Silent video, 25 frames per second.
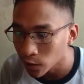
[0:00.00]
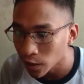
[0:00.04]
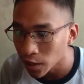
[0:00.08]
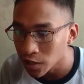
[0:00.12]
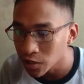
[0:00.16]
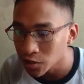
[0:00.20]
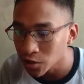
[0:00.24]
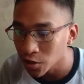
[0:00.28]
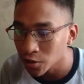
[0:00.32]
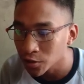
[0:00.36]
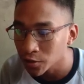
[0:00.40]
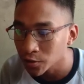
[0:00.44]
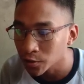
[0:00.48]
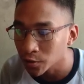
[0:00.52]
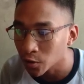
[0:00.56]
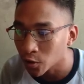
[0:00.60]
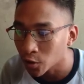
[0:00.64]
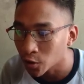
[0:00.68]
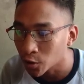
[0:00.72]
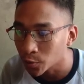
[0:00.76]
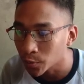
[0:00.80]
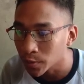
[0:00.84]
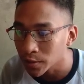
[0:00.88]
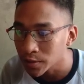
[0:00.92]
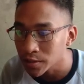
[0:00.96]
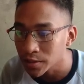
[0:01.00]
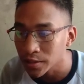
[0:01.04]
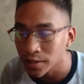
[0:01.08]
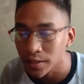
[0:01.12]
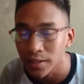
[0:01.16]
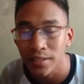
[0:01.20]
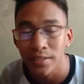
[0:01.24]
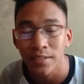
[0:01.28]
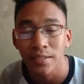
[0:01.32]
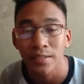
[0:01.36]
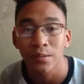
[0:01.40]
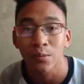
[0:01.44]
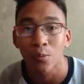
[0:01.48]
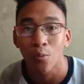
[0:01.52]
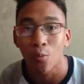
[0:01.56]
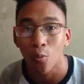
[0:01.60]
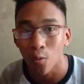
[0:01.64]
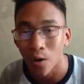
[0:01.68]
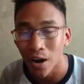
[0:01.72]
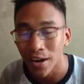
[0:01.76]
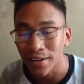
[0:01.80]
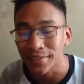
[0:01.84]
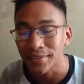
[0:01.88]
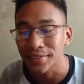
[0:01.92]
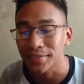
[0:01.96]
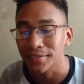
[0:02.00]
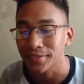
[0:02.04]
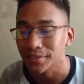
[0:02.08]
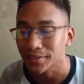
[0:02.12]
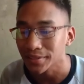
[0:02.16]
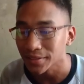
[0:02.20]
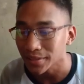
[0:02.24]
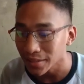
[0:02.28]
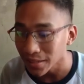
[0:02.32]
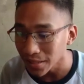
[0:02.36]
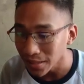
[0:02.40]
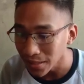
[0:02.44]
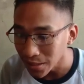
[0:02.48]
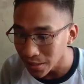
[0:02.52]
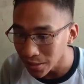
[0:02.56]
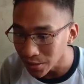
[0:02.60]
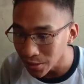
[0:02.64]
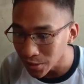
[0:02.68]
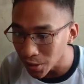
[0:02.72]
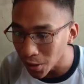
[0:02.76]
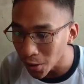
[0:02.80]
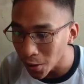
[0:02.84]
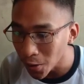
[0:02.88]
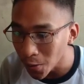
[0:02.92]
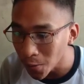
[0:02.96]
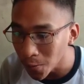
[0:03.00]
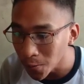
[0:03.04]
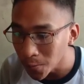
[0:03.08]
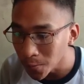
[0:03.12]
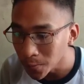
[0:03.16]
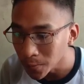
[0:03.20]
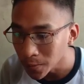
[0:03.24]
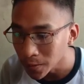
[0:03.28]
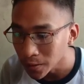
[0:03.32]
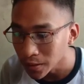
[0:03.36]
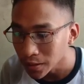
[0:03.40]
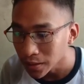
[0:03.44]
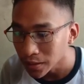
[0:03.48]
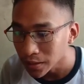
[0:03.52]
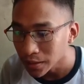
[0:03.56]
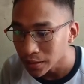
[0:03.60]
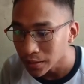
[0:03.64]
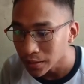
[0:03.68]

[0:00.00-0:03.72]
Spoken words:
location, or which is 1. So